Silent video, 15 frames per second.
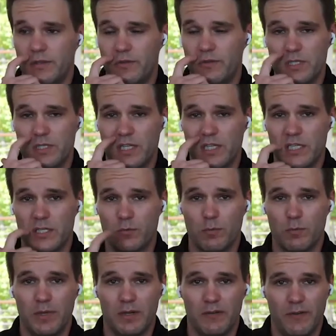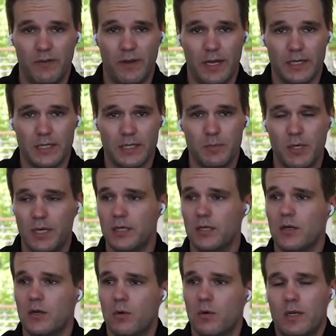at 3CLogic we're big fans, but you
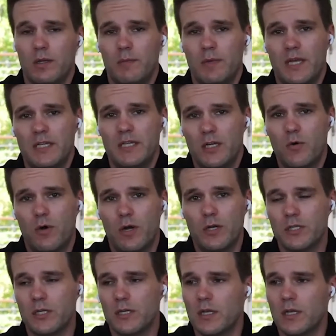know, here, let me ask you a question.